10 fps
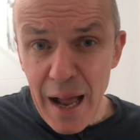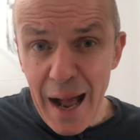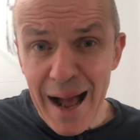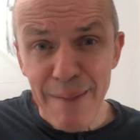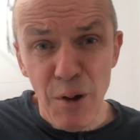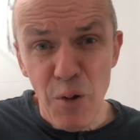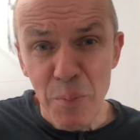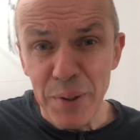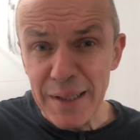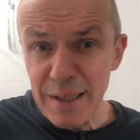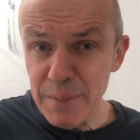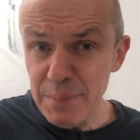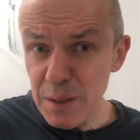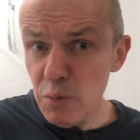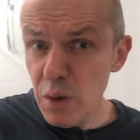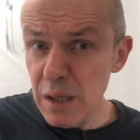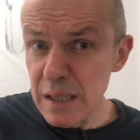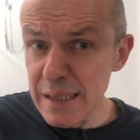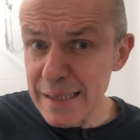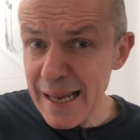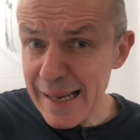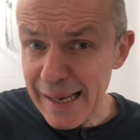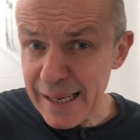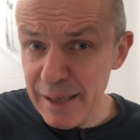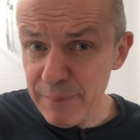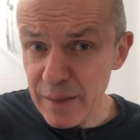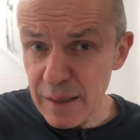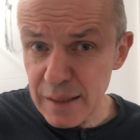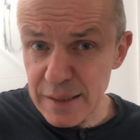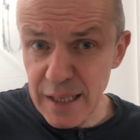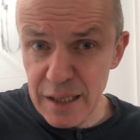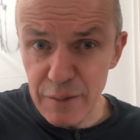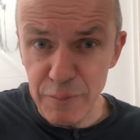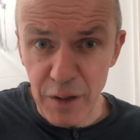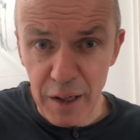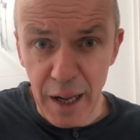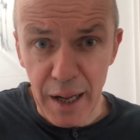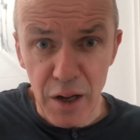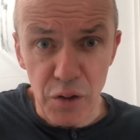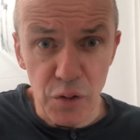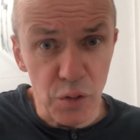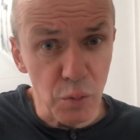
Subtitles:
I'm hoping that maybe one day, instead of you